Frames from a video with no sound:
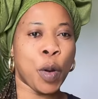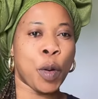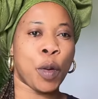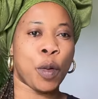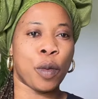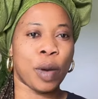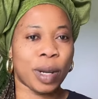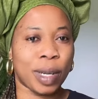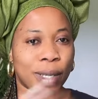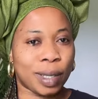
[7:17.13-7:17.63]

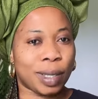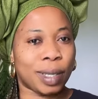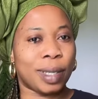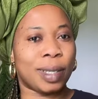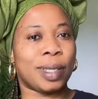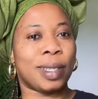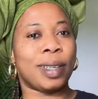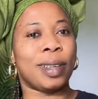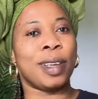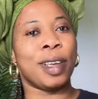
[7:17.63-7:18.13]
rainy
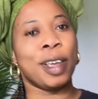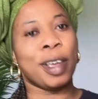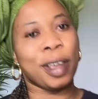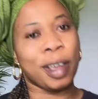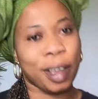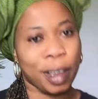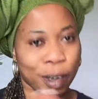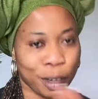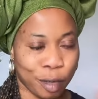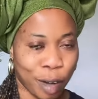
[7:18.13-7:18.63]
season,
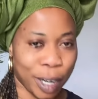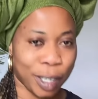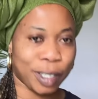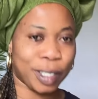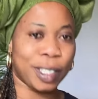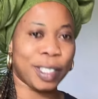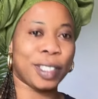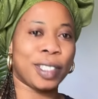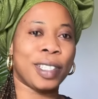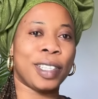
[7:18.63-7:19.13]
dry
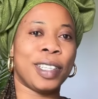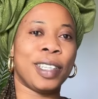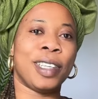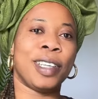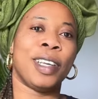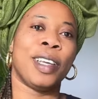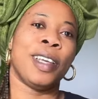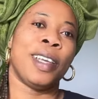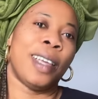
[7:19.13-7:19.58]
season,